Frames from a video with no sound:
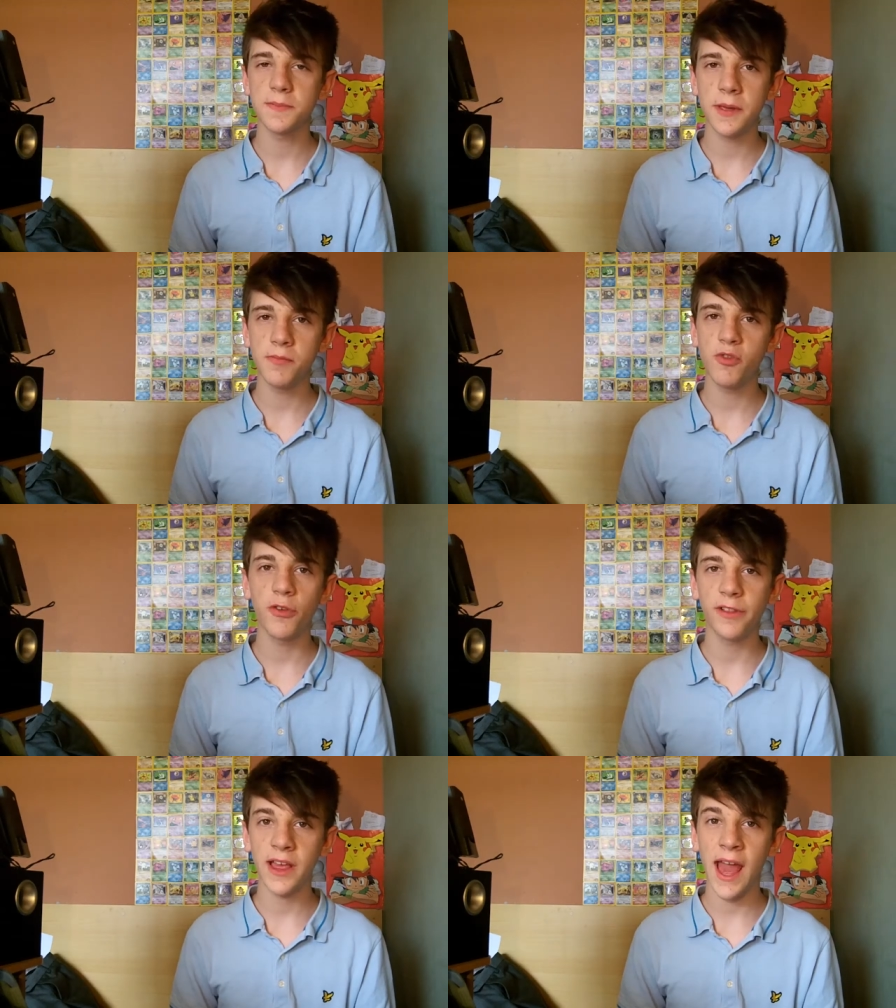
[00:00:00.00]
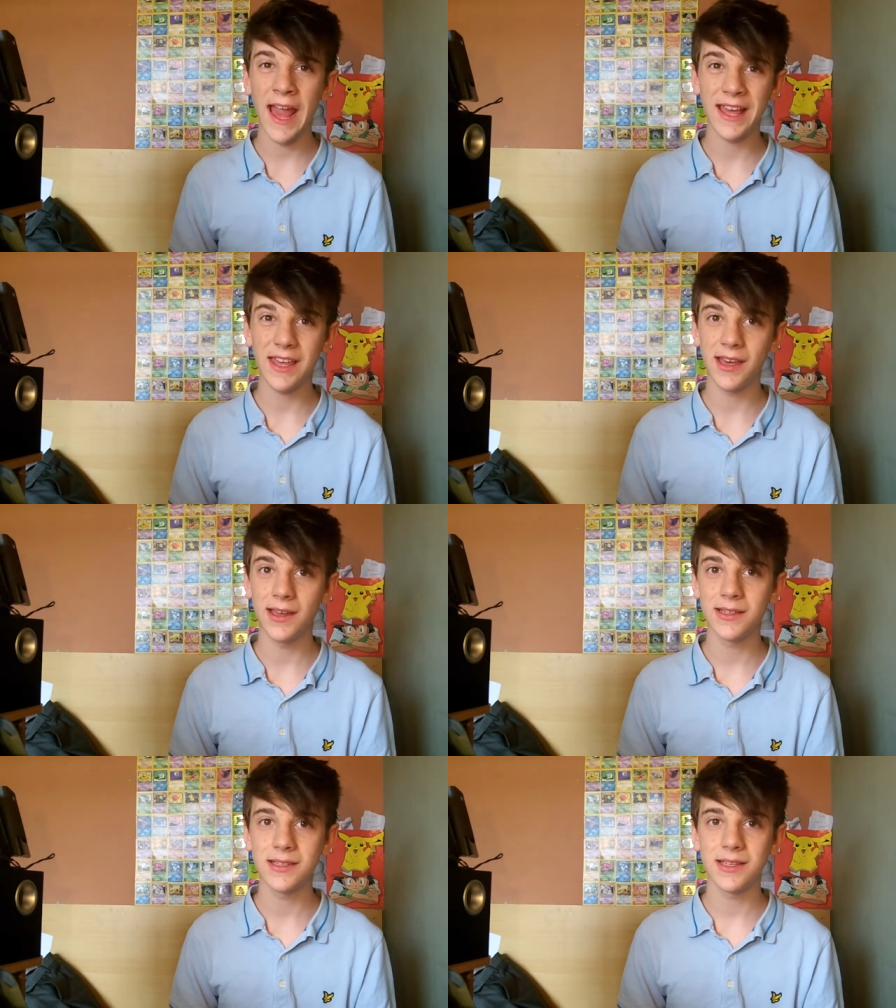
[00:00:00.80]
been roughly eight
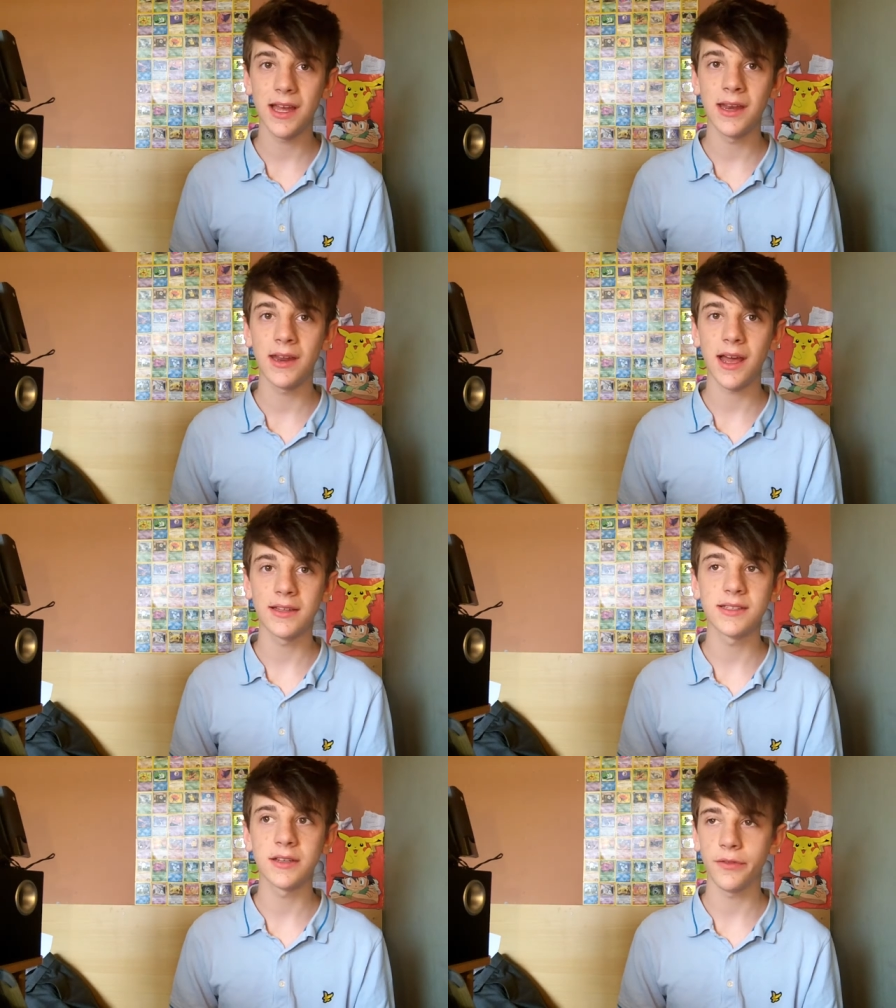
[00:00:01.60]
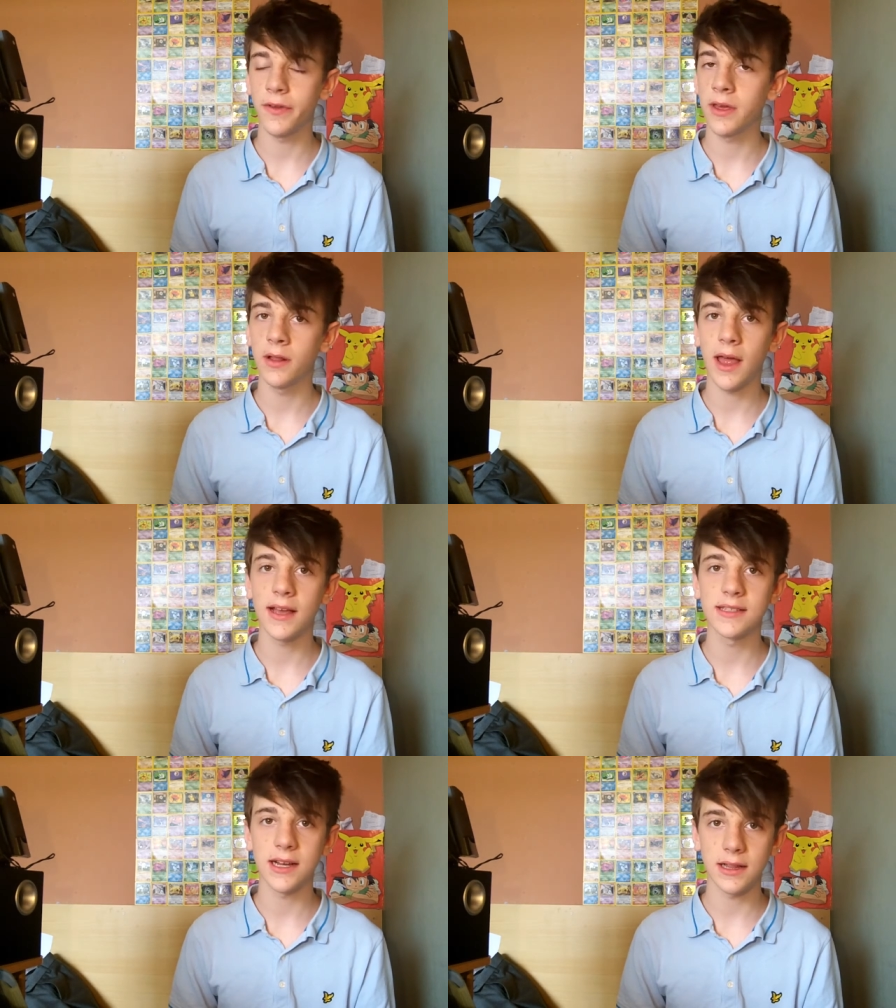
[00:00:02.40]
years, and I still feel
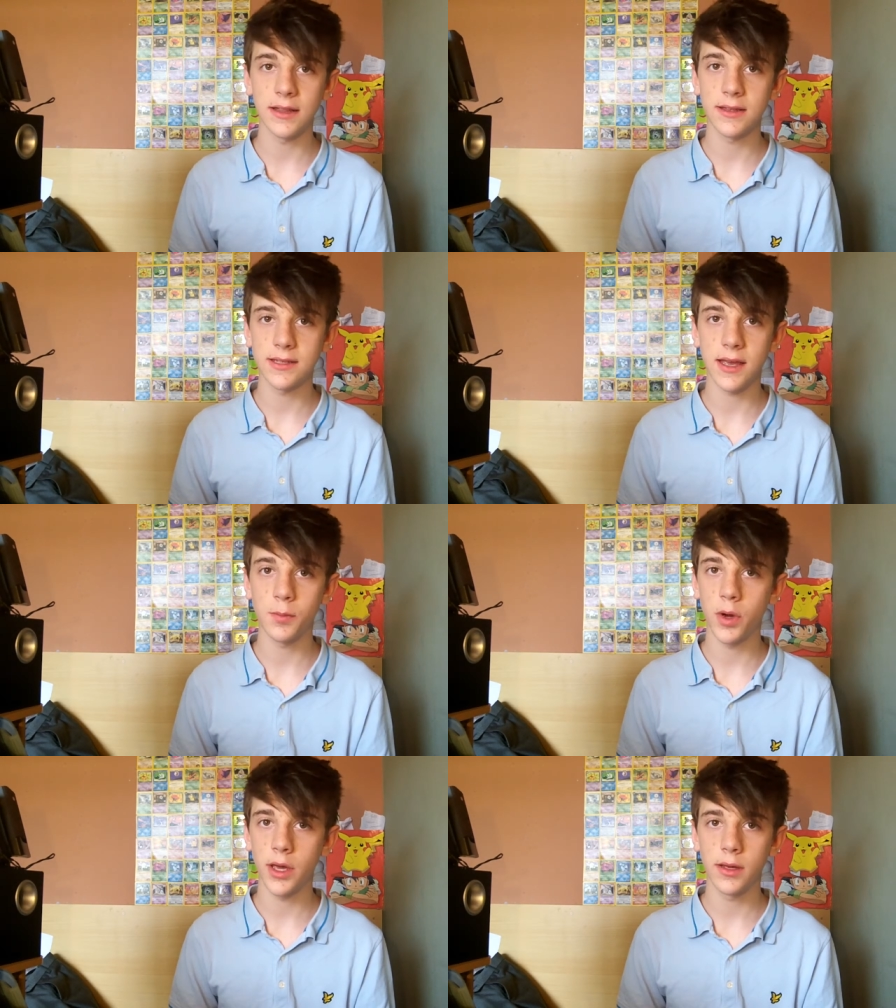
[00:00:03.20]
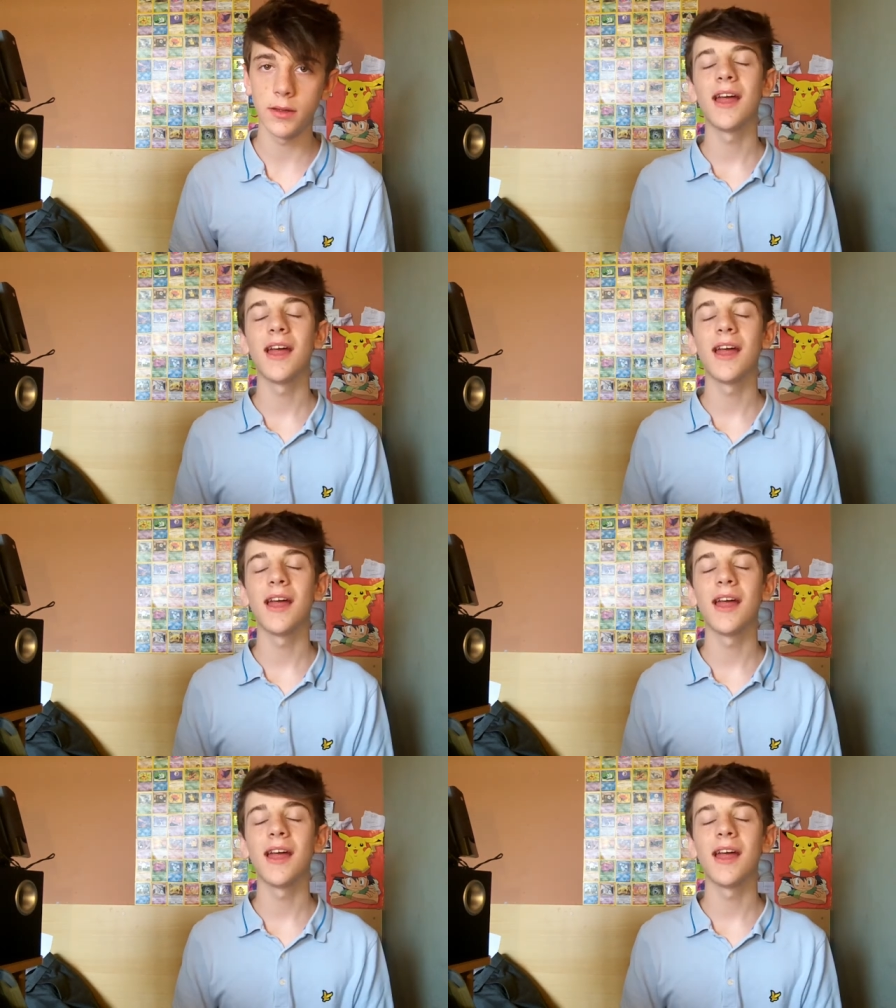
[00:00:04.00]
exactly the same way.